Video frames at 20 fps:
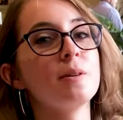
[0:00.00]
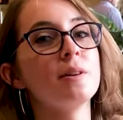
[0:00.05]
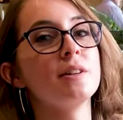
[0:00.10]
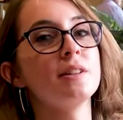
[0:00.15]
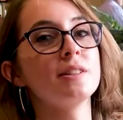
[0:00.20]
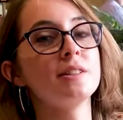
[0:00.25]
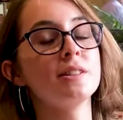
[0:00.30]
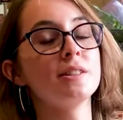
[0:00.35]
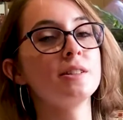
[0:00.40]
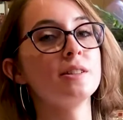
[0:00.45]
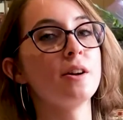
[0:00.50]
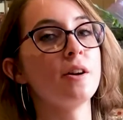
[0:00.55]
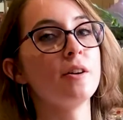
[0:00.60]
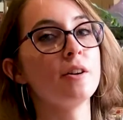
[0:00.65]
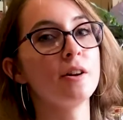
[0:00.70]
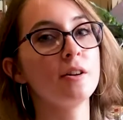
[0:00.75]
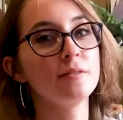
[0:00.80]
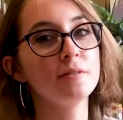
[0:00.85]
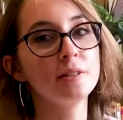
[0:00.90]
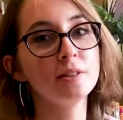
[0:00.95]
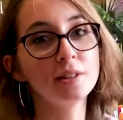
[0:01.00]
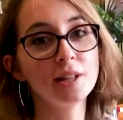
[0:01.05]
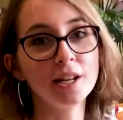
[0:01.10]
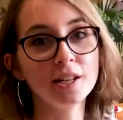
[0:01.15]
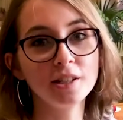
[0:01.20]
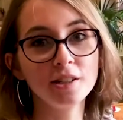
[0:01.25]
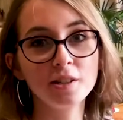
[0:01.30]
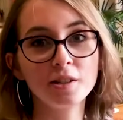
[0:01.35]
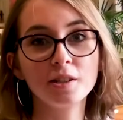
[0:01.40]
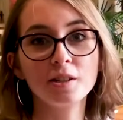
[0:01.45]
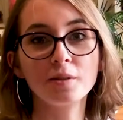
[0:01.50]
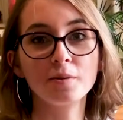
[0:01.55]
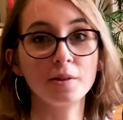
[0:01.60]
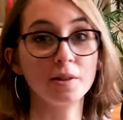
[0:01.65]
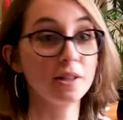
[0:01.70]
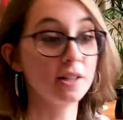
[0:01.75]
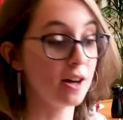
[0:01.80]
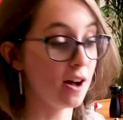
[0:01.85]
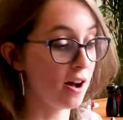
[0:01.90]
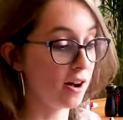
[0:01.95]
gonna start off the lunch
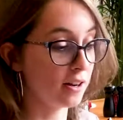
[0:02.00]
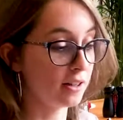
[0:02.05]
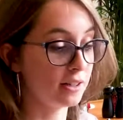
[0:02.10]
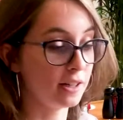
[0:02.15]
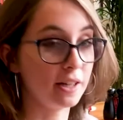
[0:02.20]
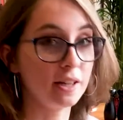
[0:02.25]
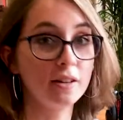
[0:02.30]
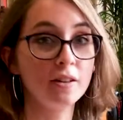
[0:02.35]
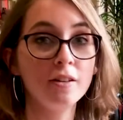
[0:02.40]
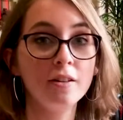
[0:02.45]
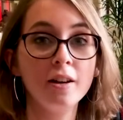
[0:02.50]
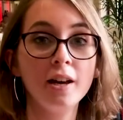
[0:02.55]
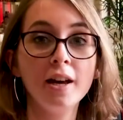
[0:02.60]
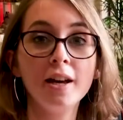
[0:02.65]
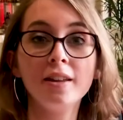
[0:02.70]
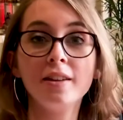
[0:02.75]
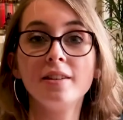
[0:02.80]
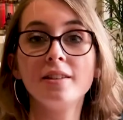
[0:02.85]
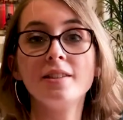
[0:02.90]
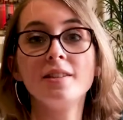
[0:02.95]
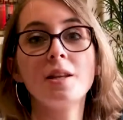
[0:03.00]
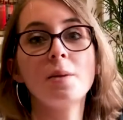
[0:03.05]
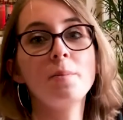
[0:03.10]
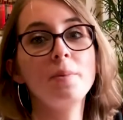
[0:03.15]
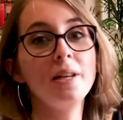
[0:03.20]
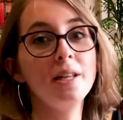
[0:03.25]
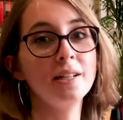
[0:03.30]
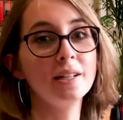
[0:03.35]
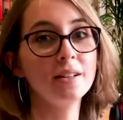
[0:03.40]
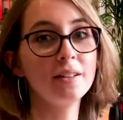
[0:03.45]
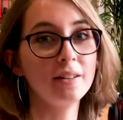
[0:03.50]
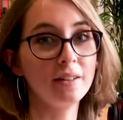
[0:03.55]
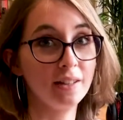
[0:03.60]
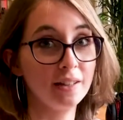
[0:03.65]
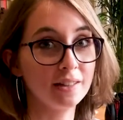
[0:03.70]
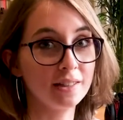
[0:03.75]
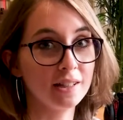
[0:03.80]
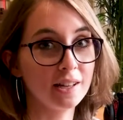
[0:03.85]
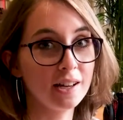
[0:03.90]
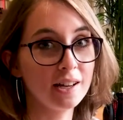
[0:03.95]
with a cocktail. This is a
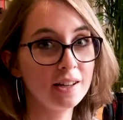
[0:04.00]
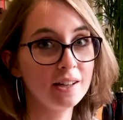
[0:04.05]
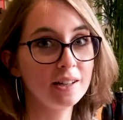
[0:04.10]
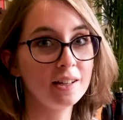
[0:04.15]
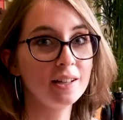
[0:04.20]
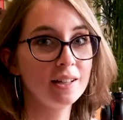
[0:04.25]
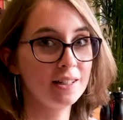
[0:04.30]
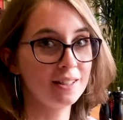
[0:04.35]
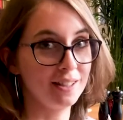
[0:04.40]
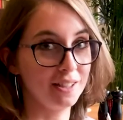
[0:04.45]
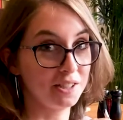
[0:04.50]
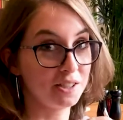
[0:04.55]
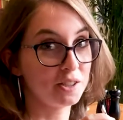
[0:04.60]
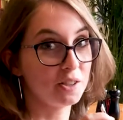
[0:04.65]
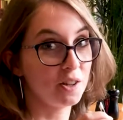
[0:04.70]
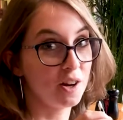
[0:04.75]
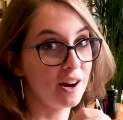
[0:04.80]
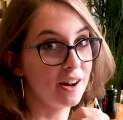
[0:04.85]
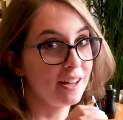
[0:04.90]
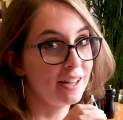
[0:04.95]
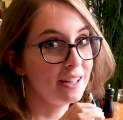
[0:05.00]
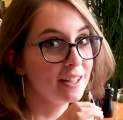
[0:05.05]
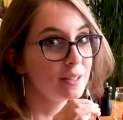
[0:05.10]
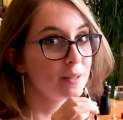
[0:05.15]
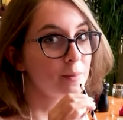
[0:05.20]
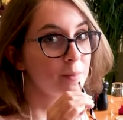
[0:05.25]
Pinarita. Let's try it.